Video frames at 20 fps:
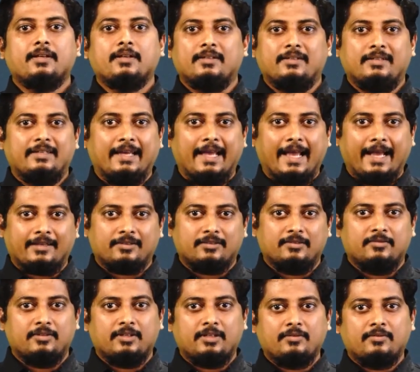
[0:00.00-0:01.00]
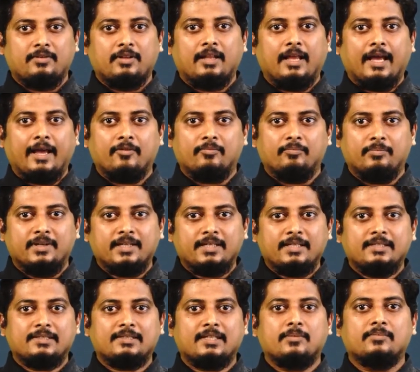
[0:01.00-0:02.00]
The activity will have
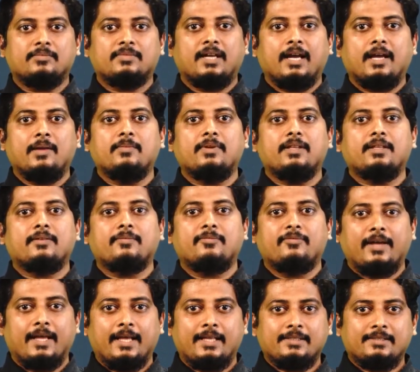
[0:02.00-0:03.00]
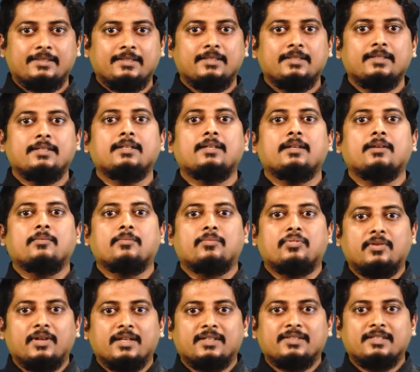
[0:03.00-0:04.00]
begun sometime in the past,
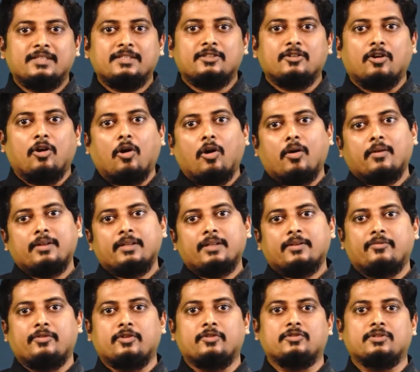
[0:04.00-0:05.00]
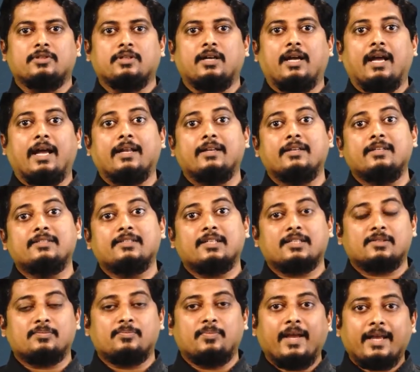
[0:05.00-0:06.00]
present, or in the future and is
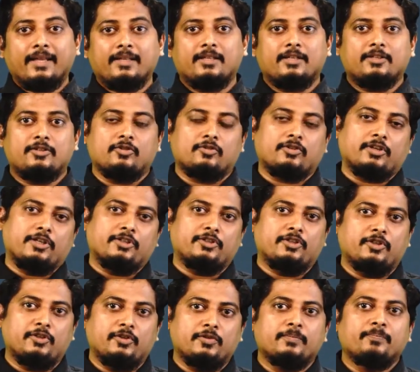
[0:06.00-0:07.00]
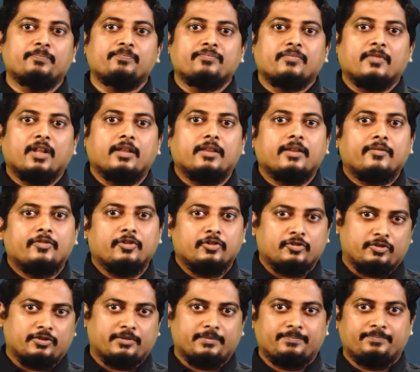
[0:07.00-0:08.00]
expected to continue in the
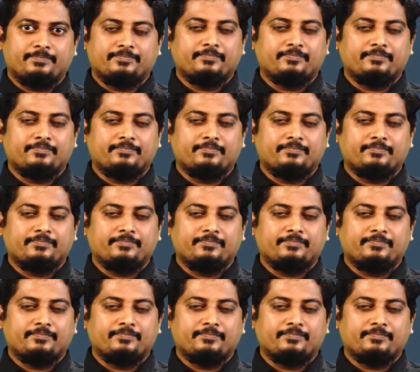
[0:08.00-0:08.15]
future.